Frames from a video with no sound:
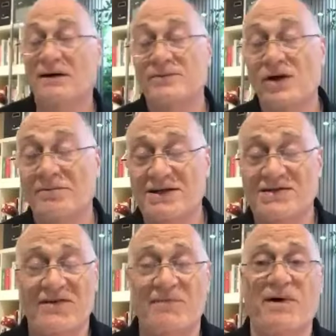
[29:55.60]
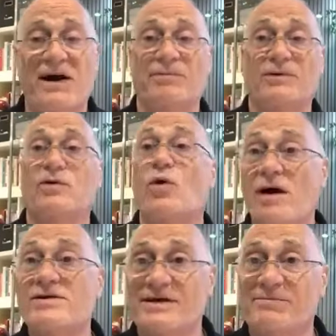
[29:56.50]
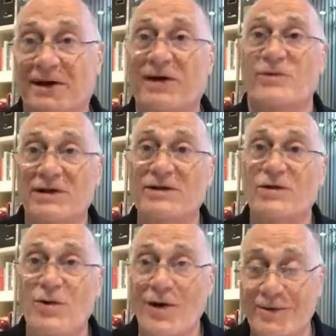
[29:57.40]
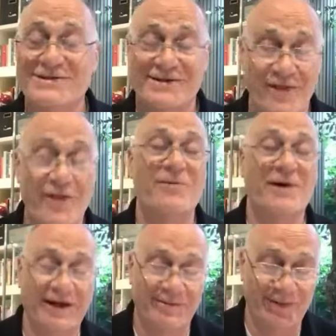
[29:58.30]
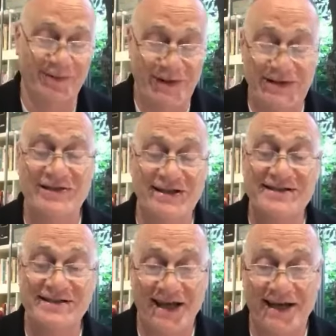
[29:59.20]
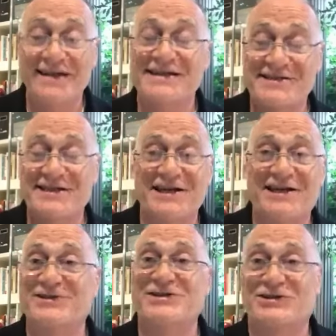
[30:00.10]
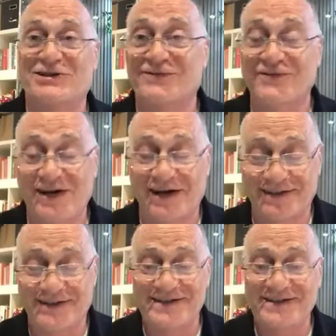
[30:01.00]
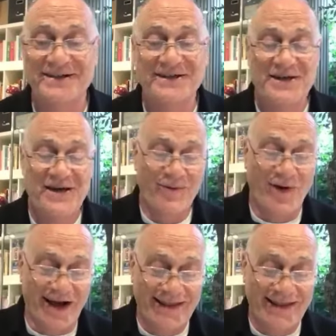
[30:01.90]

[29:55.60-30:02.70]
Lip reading: not much of a Bible quoter, but I will quote the Bible, which does say, "Seek and you shall find." What I